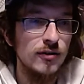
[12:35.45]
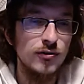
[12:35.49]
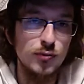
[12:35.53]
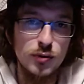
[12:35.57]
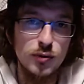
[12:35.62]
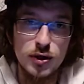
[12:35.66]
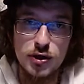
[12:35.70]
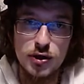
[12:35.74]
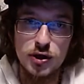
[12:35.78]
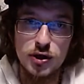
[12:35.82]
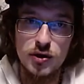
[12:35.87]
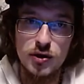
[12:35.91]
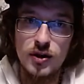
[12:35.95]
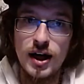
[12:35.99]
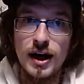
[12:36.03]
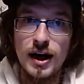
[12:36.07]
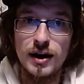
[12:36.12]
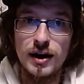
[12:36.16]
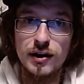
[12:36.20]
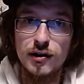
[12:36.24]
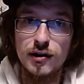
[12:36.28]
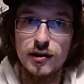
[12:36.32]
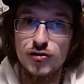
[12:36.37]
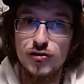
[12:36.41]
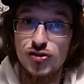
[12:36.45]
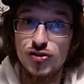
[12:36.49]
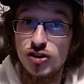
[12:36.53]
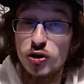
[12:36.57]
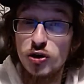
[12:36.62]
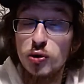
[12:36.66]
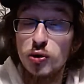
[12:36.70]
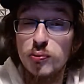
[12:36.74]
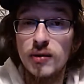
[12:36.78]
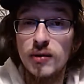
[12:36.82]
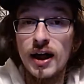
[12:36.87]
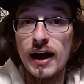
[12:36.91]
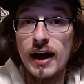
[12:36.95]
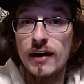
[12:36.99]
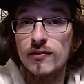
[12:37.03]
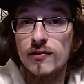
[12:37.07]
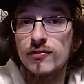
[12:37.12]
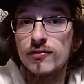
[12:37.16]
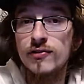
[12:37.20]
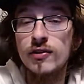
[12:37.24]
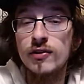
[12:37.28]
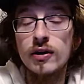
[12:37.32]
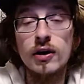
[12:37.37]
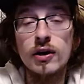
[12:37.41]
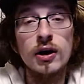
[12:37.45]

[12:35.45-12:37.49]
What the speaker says: with a lot of Shield Blast,